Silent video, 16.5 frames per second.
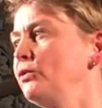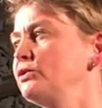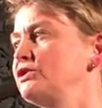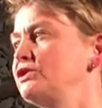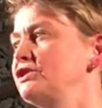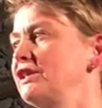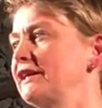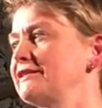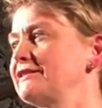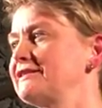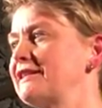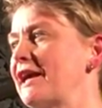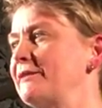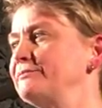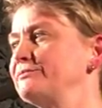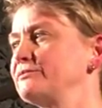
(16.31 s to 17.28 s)
was
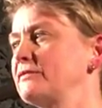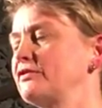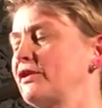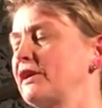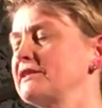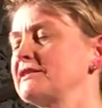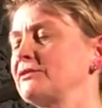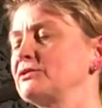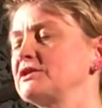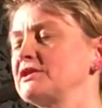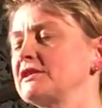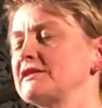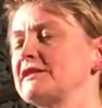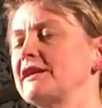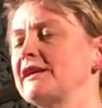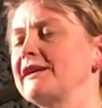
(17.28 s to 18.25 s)
just um, before I start, was
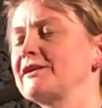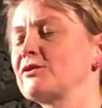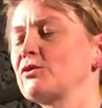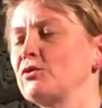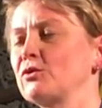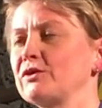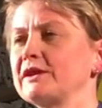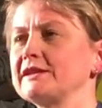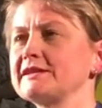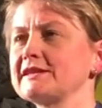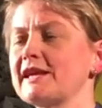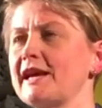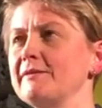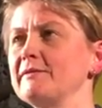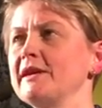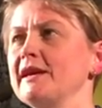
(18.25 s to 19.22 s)
just a thought that
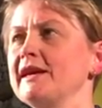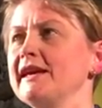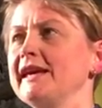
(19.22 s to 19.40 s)
um,